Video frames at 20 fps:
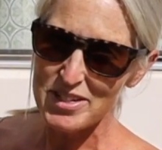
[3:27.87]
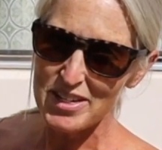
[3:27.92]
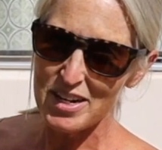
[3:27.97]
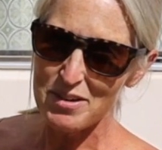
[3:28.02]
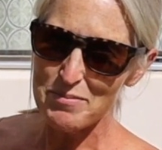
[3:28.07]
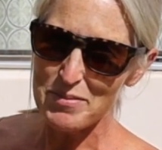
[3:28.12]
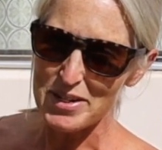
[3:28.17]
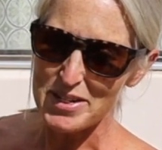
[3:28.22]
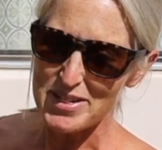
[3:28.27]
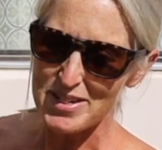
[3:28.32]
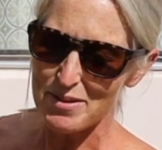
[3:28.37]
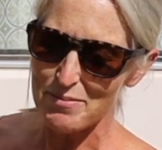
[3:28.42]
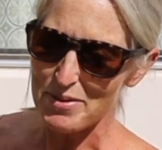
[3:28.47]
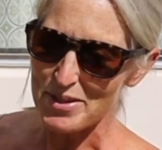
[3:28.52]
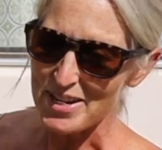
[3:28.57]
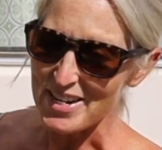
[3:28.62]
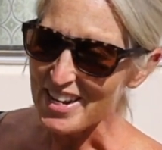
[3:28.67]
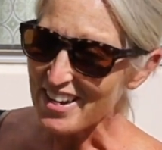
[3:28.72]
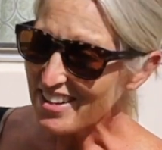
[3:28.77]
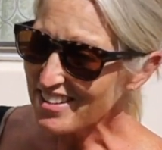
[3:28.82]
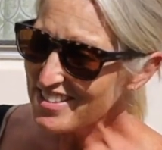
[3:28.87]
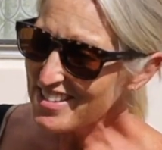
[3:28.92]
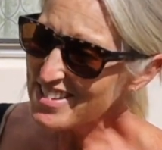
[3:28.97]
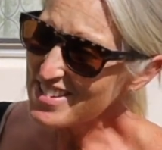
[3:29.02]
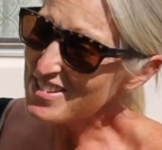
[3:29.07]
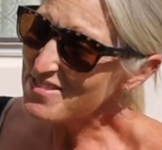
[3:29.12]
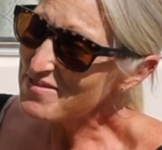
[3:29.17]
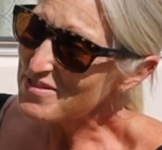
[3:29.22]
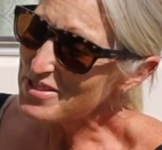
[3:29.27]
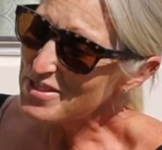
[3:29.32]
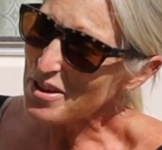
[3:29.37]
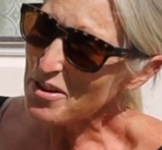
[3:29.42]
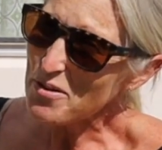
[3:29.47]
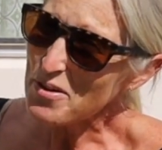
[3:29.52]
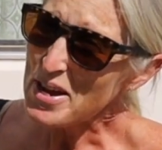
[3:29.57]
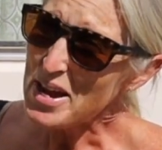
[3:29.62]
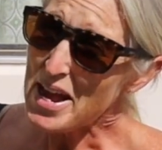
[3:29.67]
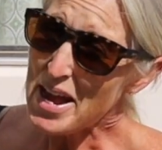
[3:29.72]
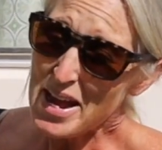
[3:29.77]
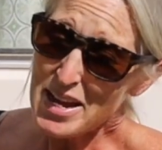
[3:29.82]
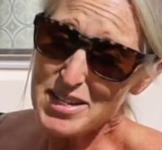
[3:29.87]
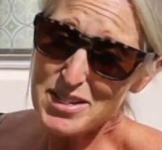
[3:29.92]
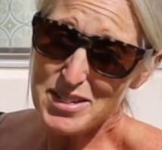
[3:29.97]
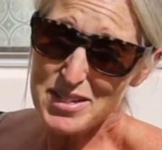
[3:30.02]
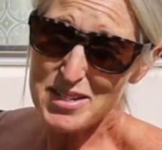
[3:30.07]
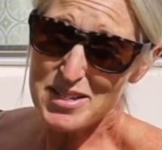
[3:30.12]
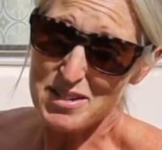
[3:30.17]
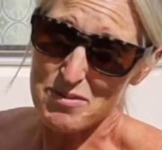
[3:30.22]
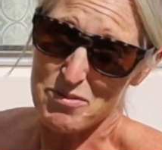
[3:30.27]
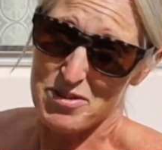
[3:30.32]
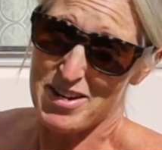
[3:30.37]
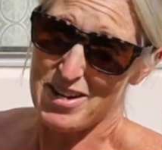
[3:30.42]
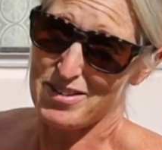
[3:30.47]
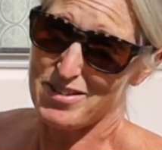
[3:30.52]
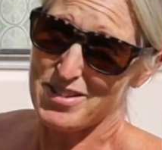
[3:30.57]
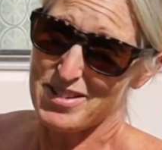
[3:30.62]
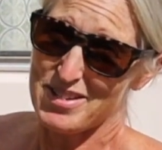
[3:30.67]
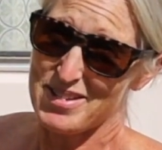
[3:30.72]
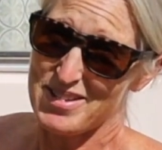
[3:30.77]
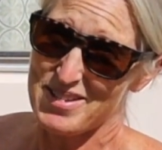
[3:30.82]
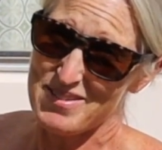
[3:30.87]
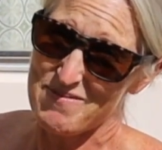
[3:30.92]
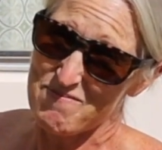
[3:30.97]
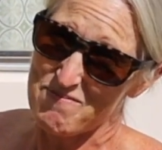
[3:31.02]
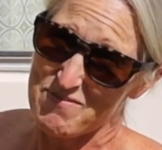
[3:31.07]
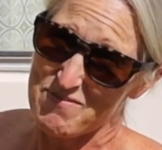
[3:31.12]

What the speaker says: redone by somebody else, so it's just someone else's